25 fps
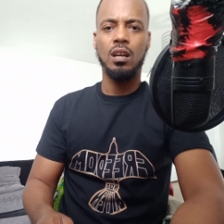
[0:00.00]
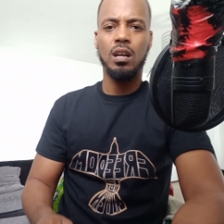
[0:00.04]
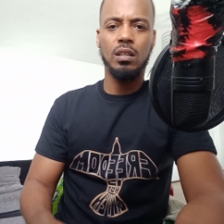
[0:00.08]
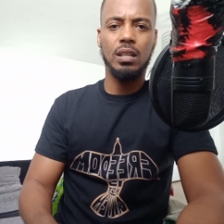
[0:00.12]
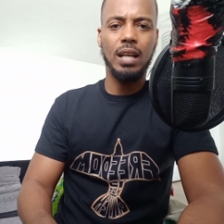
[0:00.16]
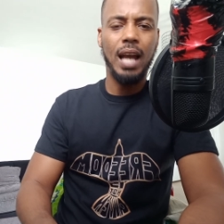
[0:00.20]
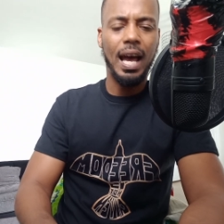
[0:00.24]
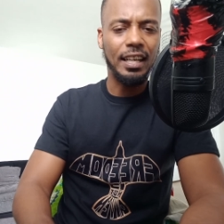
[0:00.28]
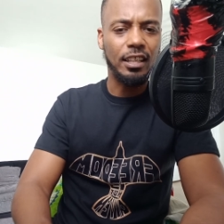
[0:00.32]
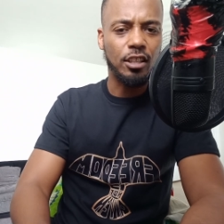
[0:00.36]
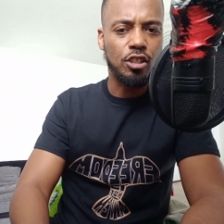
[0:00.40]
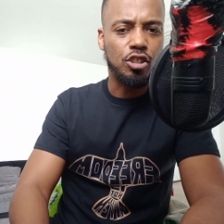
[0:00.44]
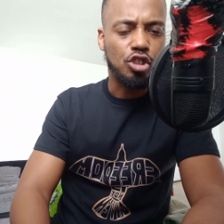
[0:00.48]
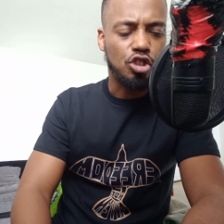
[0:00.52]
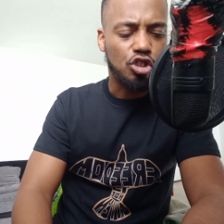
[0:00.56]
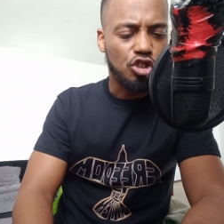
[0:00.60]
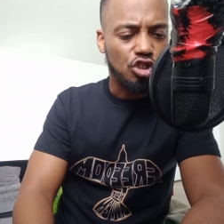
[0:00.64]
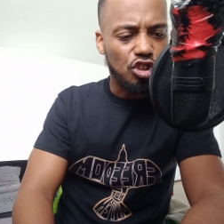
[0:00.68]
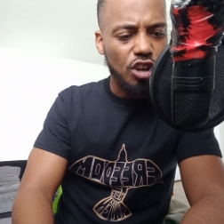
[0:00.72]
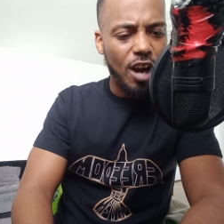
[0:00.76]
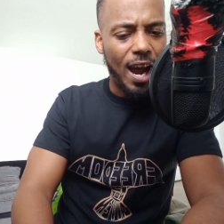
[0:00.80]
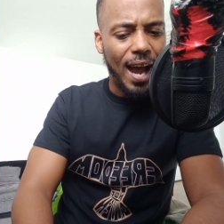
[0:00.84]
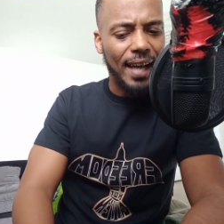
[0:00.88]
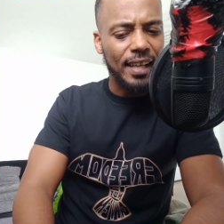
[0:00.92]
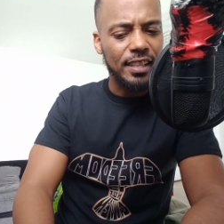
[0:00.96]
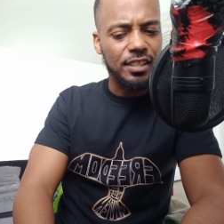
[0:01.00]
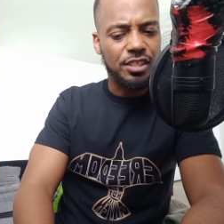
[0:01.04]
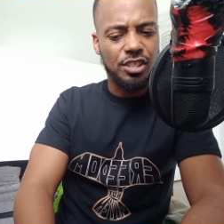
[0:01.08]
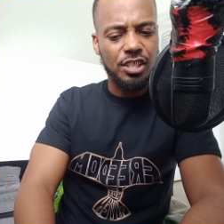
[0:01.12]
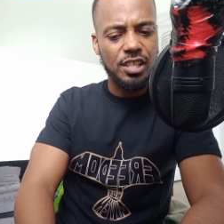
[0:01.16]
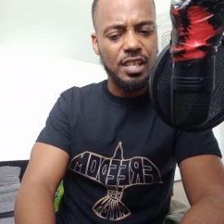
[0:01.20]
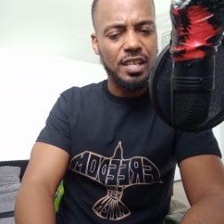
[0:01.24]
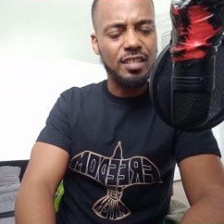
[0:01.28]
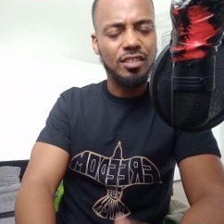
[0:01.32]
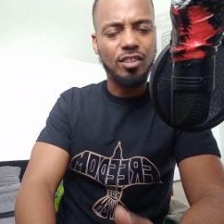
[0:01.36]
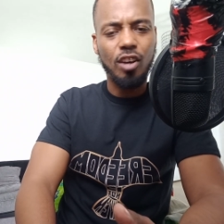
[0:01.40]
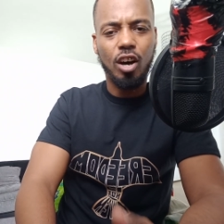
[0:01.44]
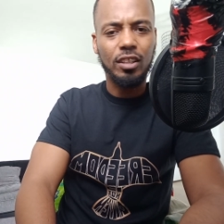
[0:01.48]
Like the
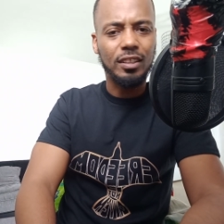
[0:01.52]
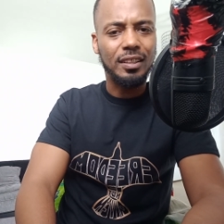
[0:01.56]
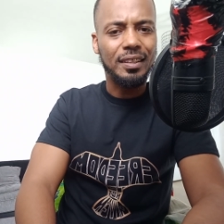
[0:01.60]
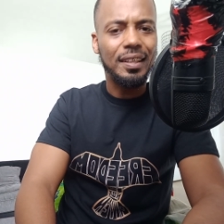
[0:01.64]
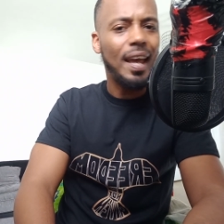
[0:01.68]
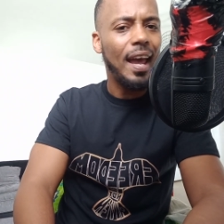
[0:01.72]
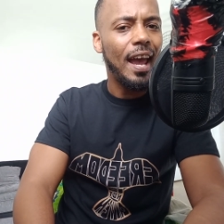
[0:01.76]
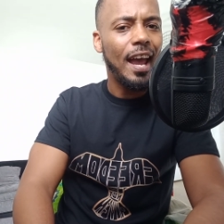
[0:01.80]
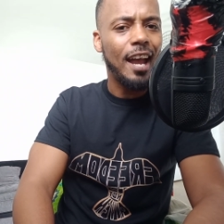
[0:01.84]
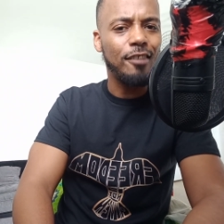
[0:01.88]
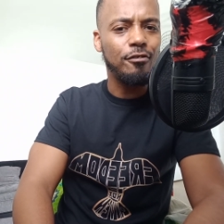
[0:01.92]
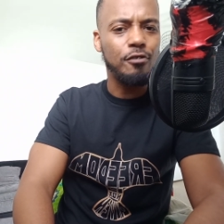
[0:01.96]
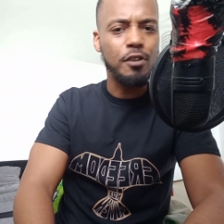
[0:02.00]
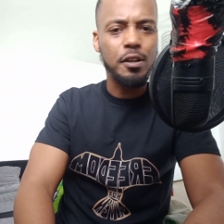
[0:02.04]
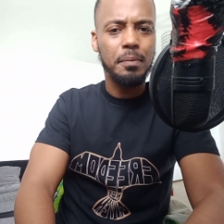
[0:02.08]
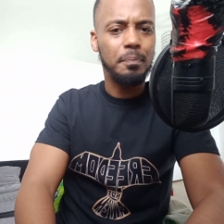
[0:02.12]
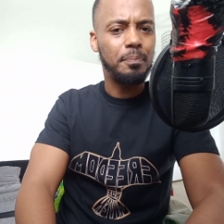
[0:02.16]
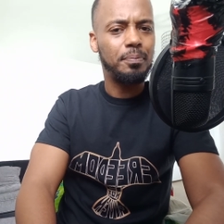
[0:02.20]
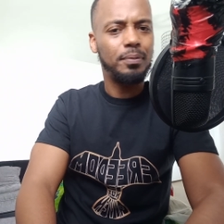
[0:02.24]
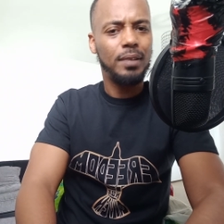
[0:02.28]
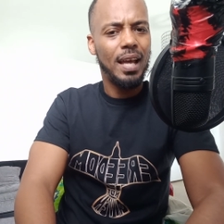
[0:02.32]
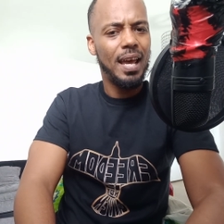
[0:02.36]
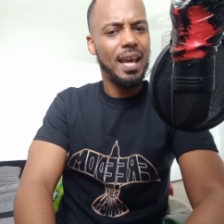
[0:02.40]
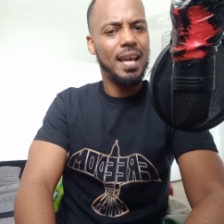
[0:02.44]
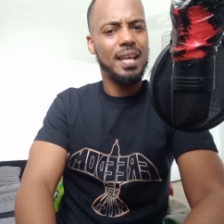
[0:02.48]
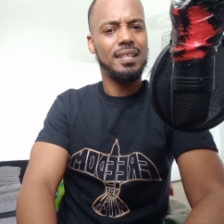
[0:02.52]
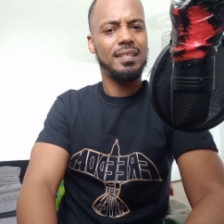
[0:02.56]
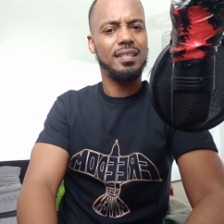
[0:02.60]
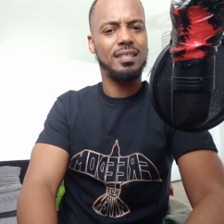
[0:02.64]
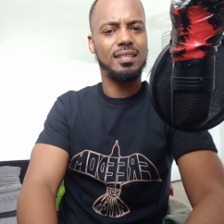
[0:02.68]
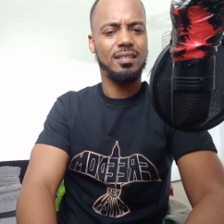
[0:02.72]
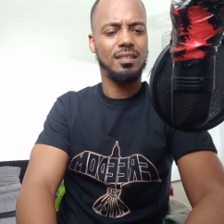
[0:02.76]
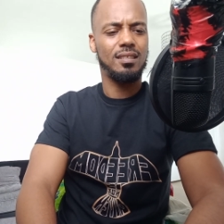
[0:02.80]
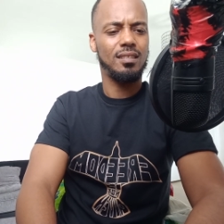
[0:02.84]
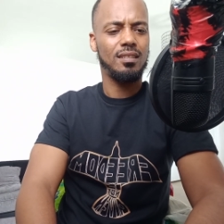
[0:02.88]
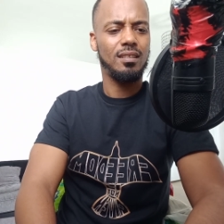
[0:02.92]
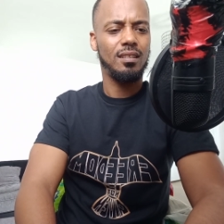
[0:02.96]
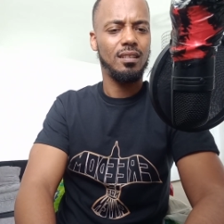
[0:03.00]
strategies are there in
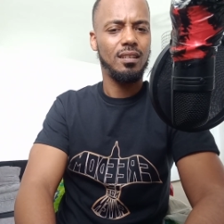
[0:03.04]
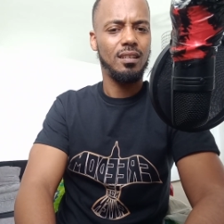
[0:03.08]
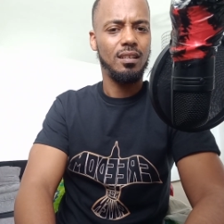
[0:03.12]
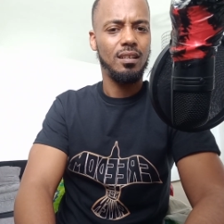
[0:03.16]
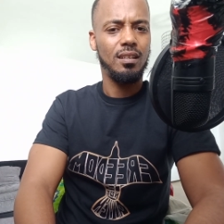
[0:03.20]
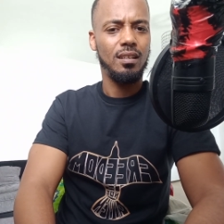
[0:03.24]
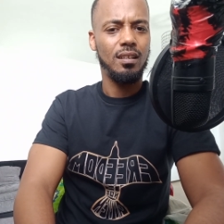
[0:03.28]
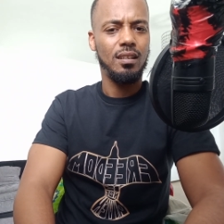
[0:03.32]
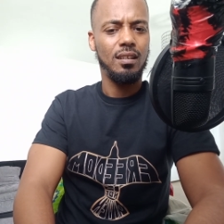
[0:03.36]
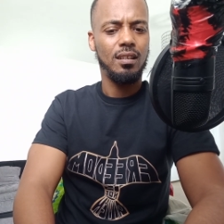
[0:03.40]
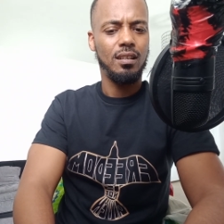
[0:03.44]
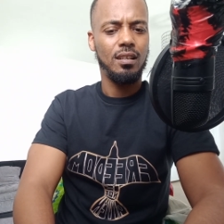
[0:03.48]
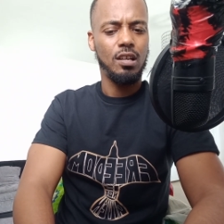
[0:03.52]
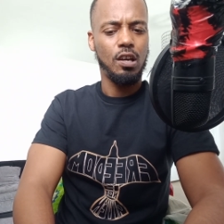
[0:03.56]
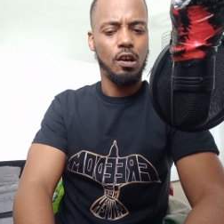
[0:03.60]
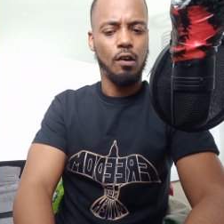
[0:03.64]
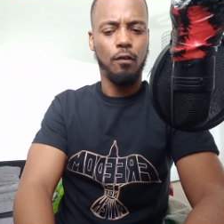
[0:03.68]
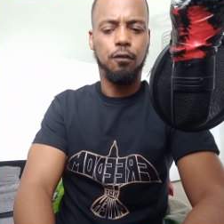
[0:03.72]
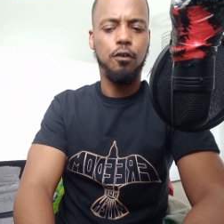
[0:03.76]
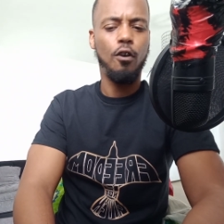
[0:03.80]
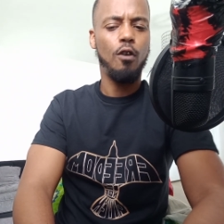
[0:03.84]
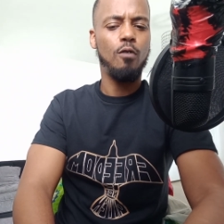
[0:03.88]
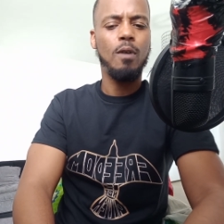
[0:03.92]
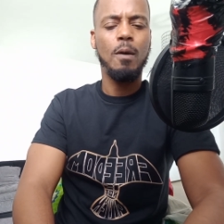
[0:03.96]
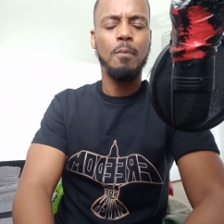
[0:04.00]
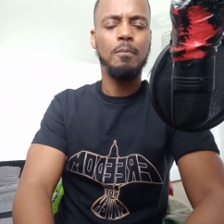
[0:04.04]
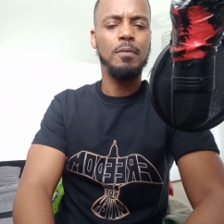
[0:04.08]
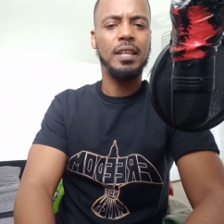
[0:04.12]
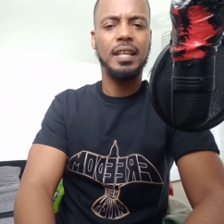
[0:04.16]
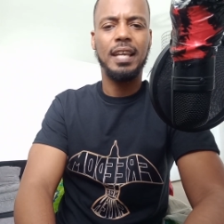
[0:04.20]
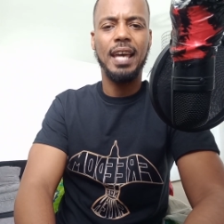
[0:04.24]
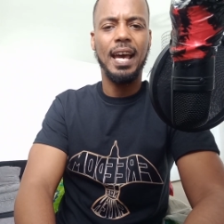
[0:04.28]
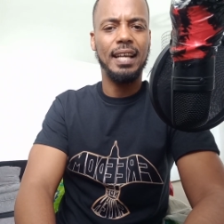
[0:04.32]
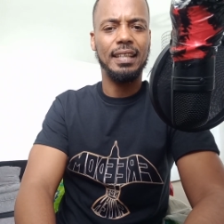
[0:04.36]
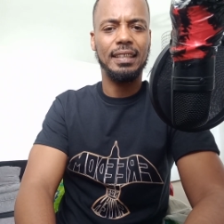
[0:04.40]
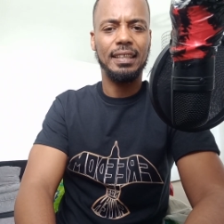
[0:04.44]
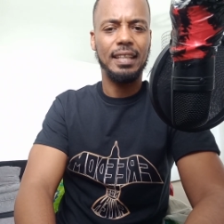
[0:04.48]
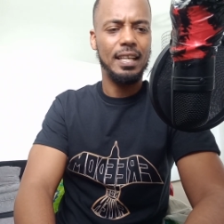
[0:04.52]
place for when we
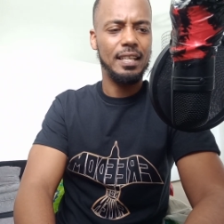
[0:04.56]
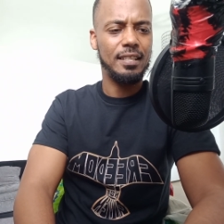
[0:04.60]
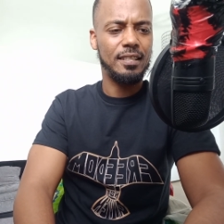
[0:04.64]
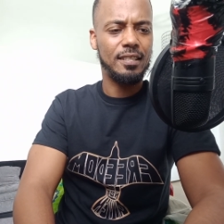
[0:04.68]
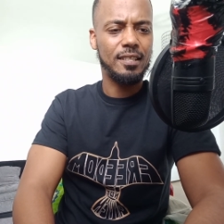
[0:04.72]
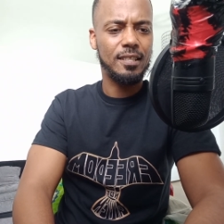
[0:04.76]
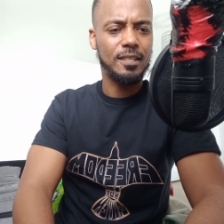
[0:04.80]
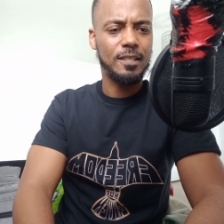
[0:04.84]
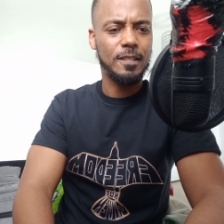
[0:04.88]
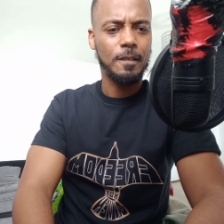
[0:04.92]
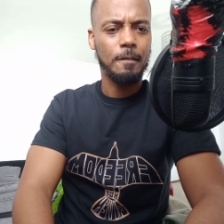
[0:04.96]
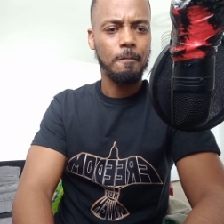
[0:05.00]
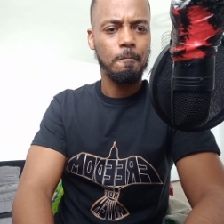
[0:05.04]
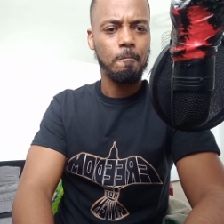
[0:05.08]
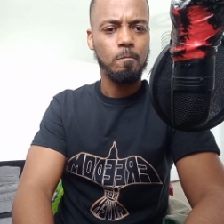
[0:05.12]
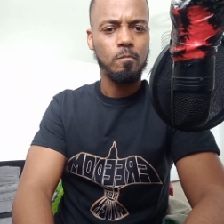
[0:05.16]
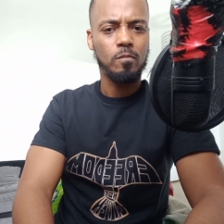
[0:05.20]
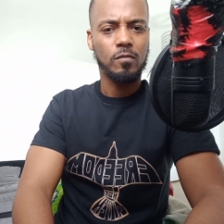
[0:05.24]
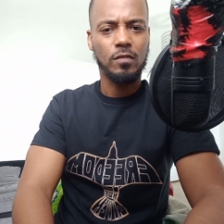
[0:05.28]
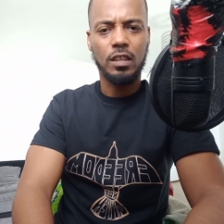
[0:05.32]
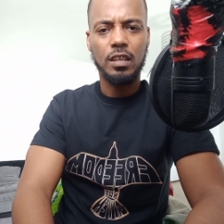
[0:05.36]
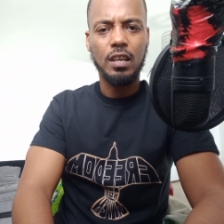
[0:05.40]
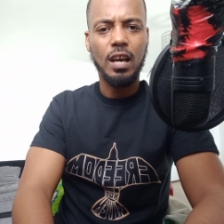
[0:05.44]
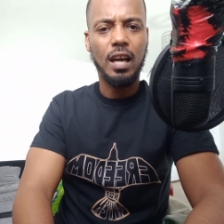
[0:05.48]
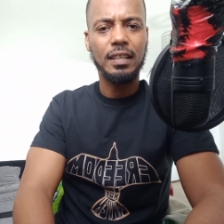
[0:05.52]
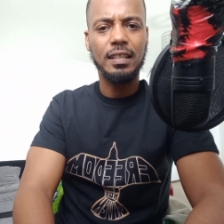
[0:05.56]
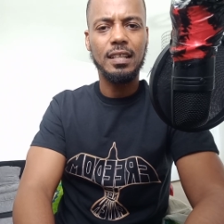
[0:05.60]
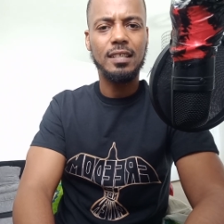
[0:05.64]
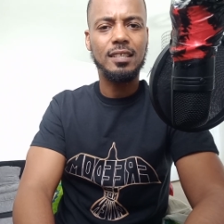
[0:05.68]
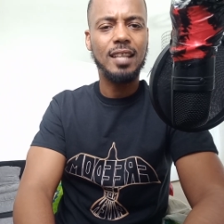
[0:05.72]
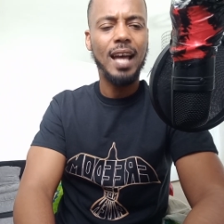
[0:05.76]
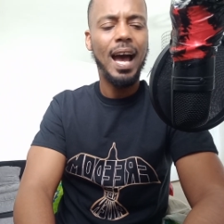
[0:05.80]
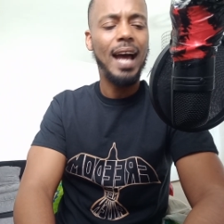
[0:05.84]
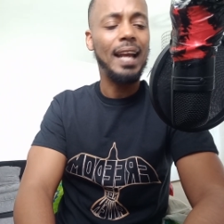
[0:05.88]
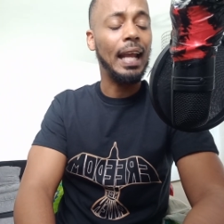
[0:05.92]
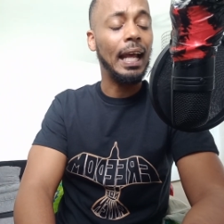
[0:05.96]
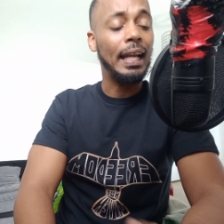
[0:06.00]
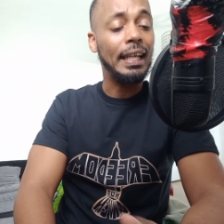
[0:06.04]
get this. You
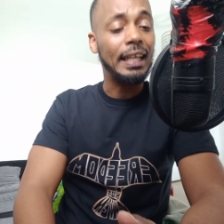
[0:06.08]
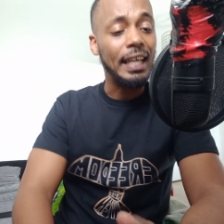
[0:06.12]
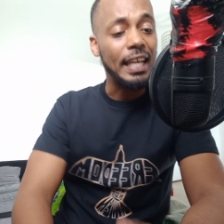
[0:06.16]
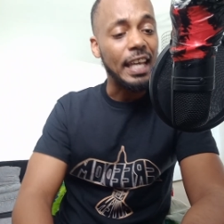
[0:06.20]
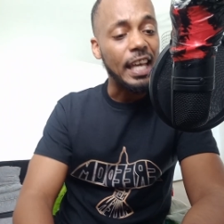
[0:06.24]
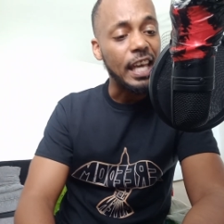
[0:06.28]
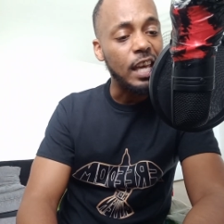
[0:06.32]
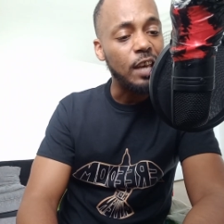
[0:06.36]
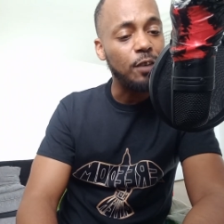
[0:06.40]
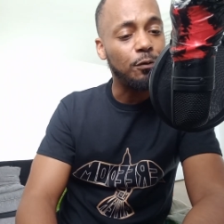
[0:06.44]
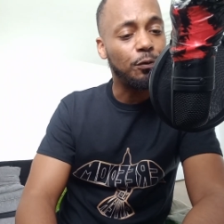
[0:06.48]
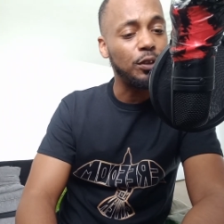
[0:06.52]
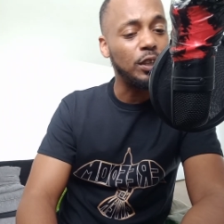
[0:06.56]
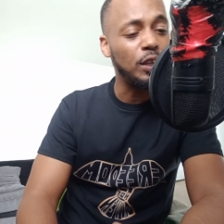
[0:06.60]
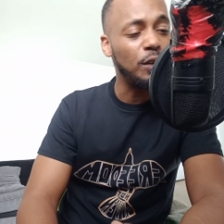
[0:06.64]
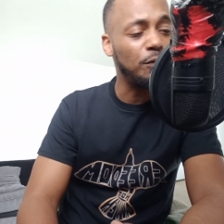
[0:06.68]
understand? And even